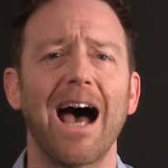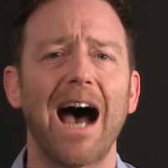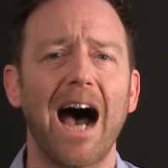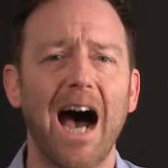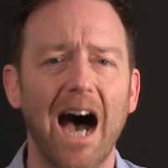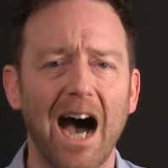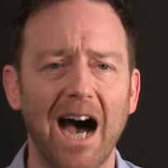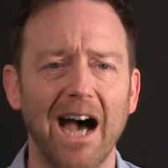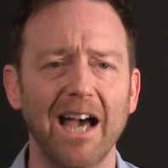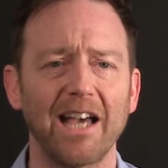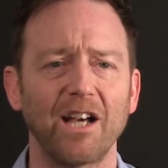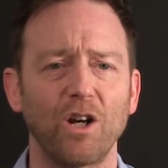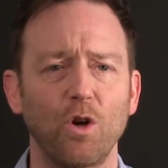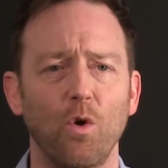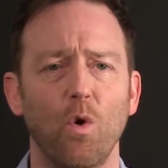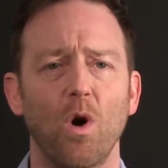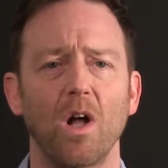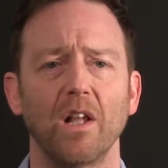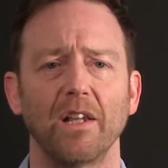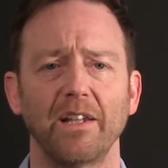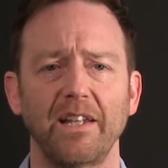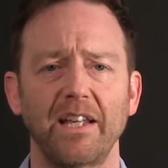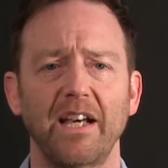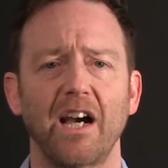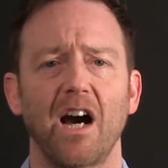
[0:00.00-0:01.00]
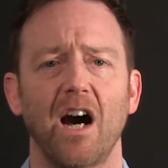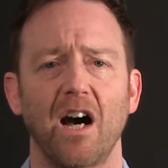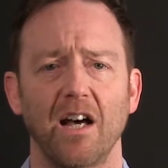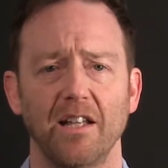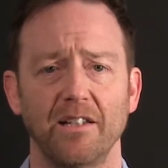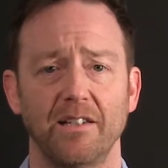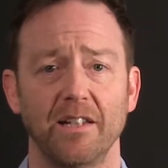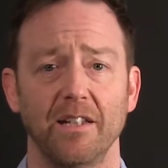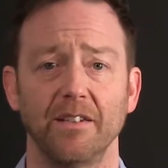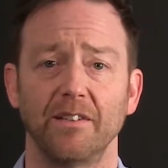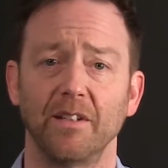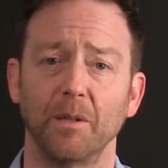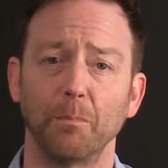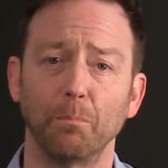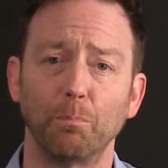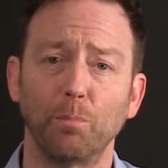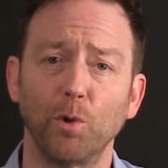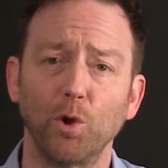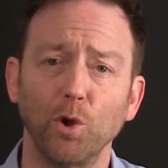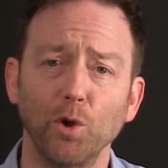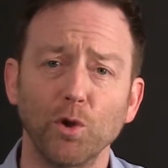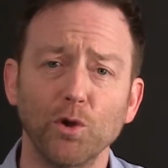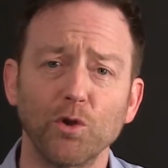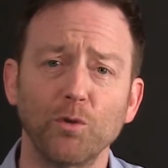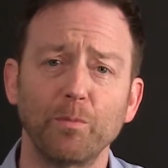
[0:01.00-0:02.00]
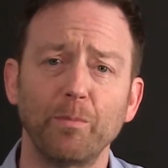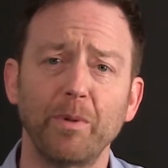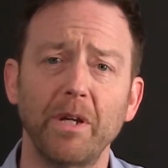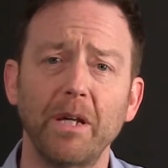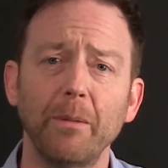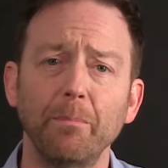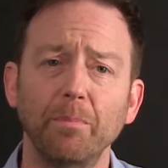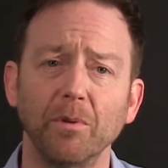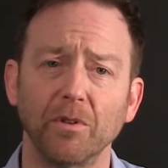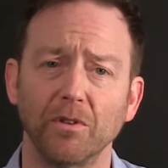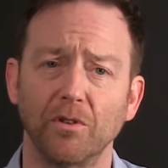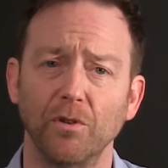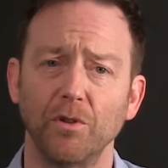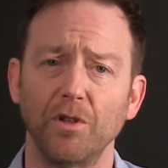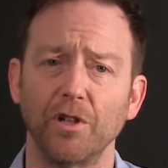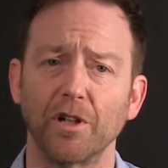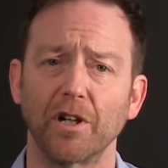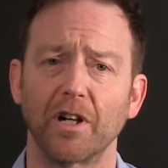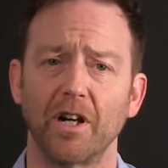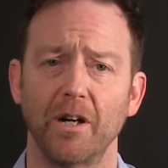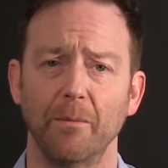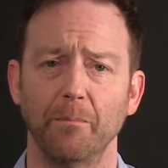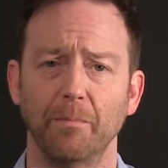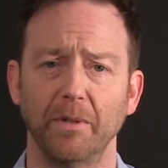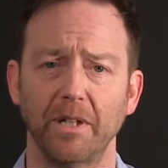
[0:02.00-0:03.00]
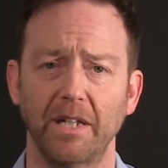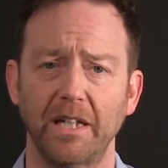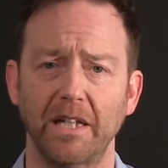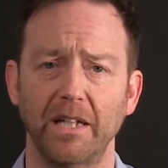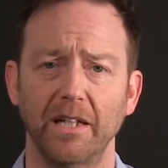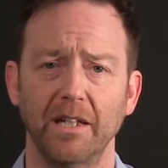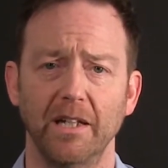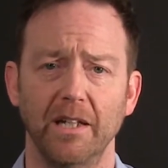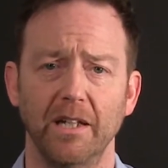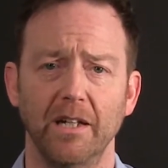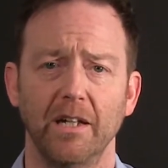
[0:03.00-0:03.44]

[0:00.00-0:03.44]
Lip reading: high-quality content that pulls people to your company,